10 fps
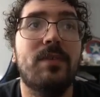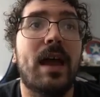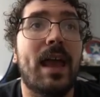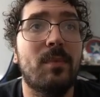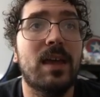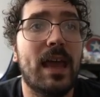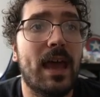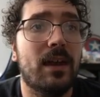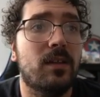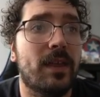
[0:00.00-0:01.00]
I am going to
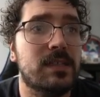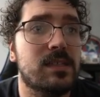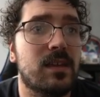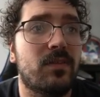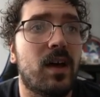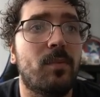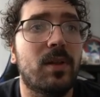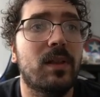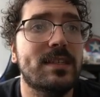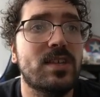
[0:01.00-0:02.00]
add all that stuff up, but
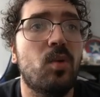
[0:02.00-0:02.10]
let's